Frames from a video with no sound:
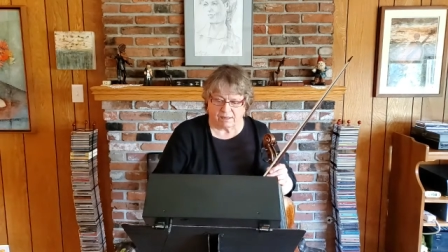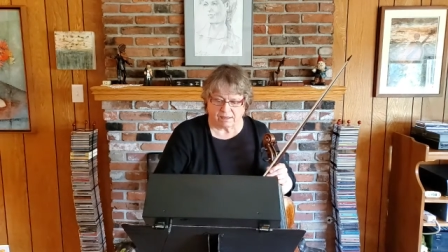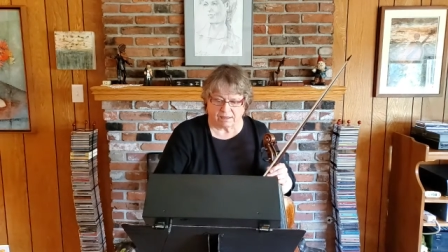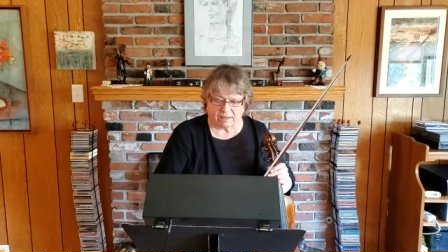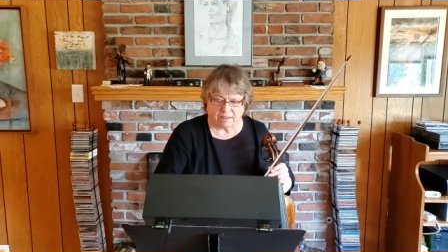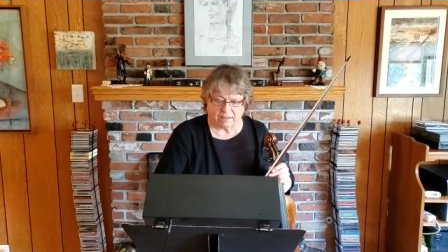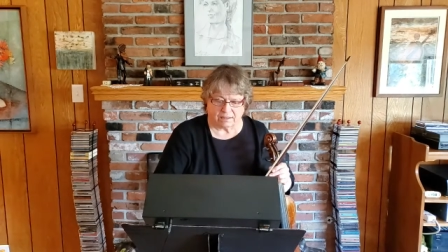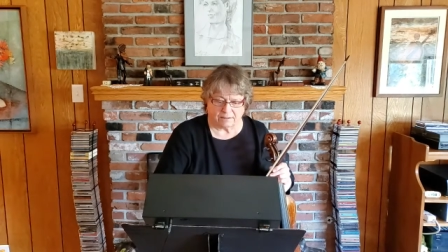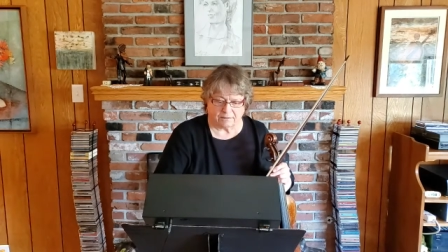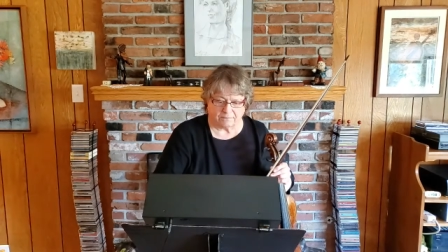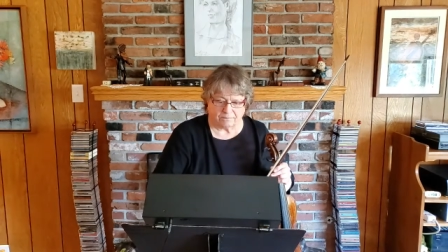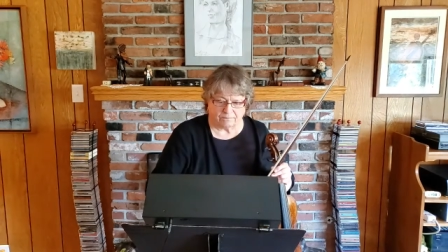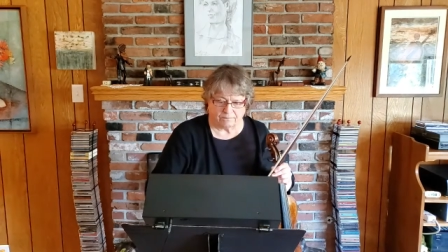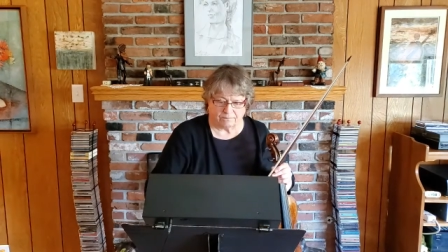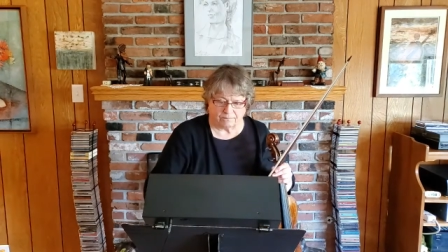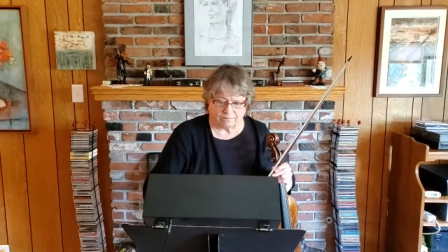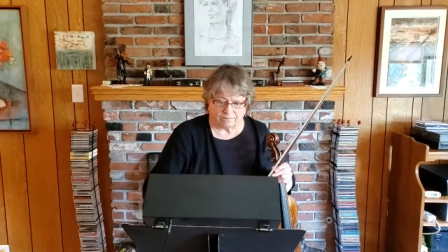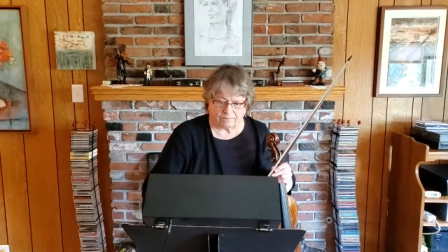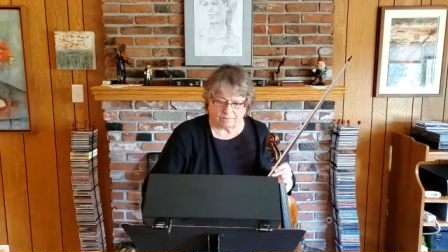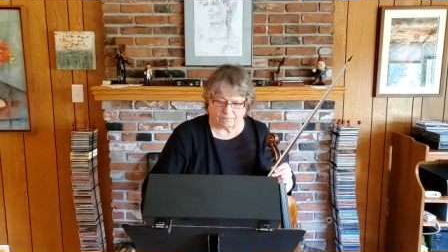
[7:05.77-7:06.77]
Um,
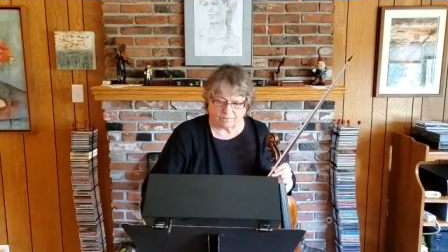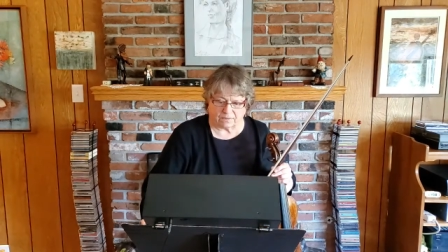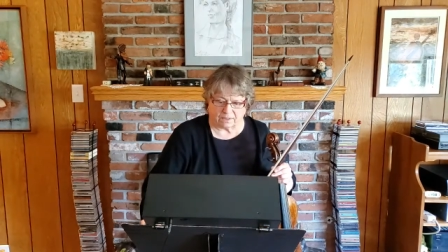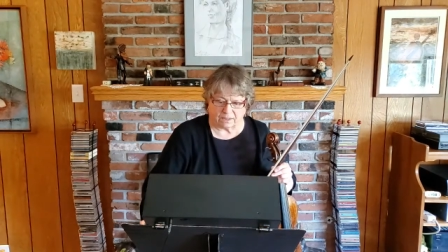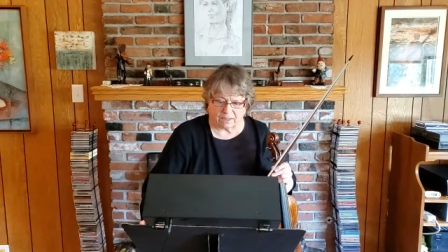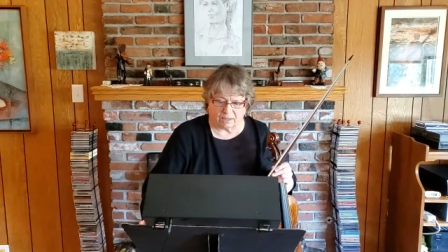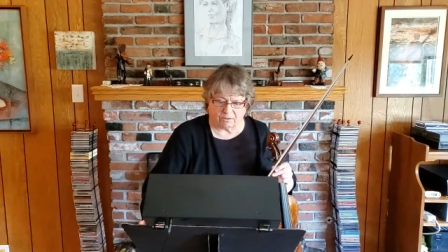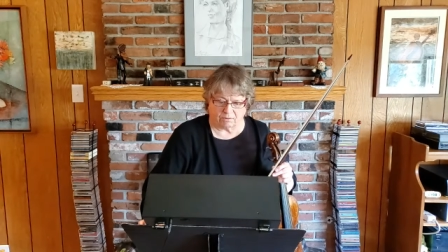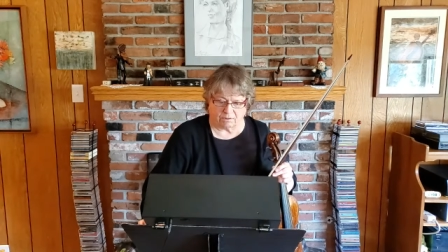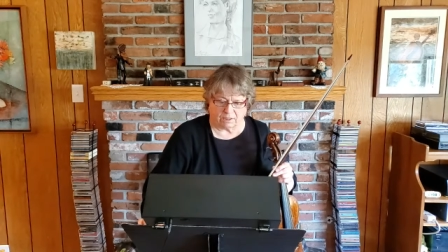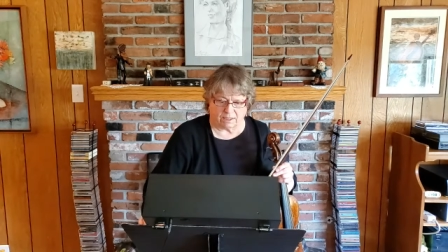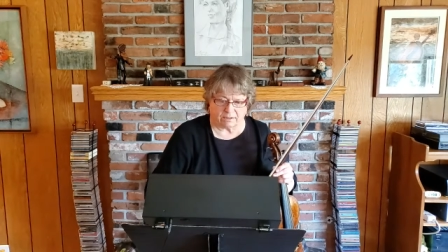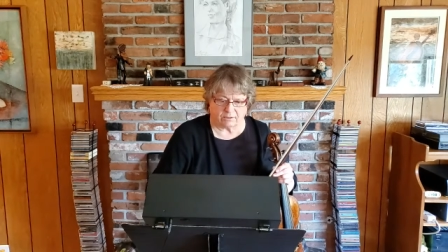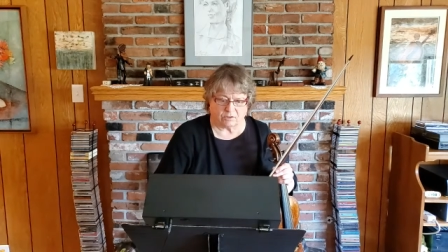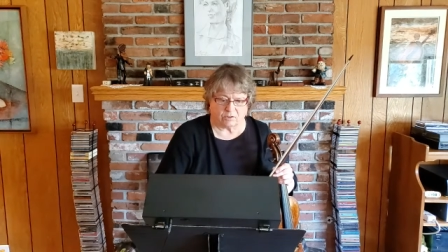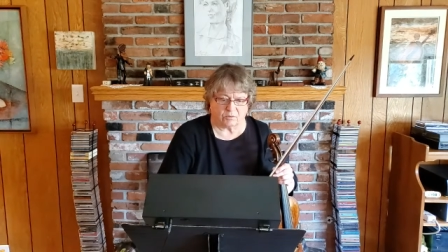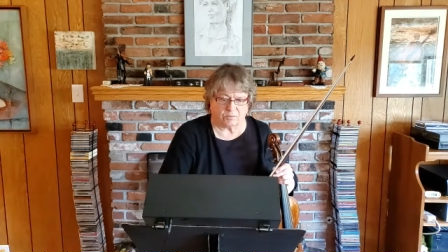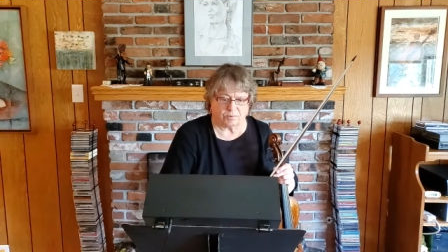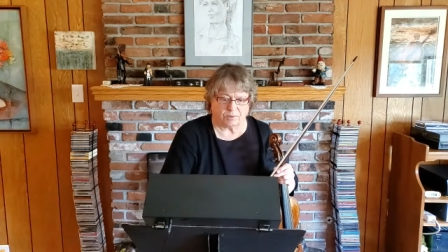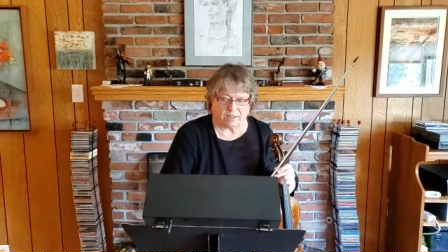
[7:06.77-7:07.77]
I would like
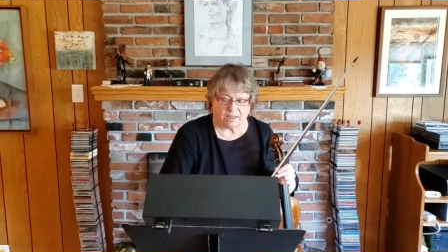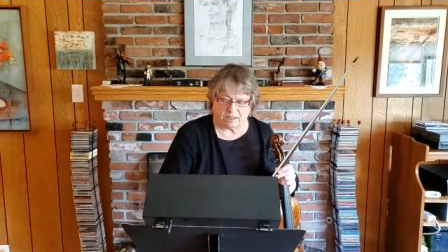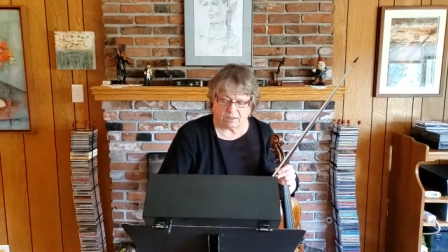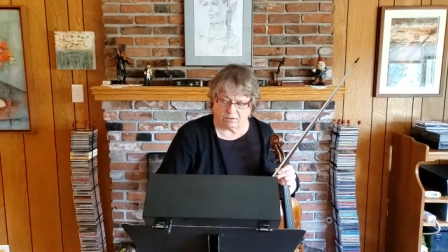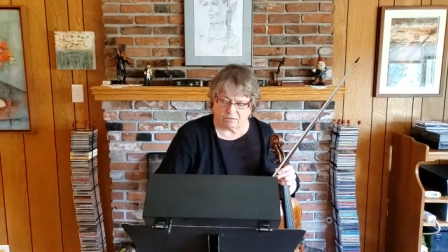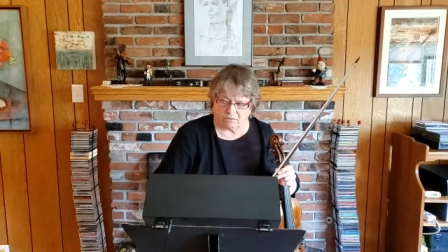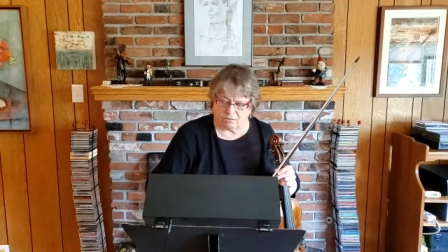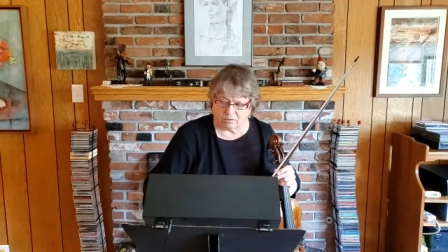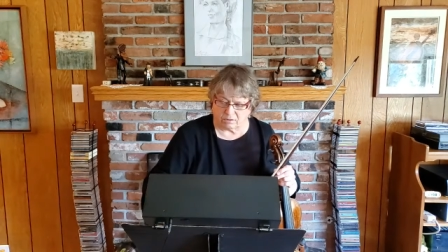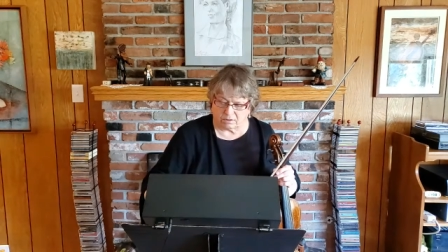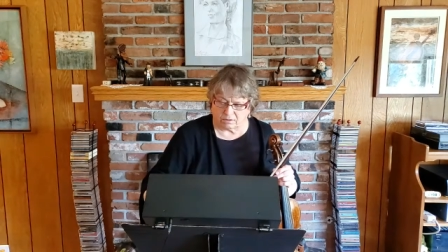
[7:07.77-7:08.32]
to play you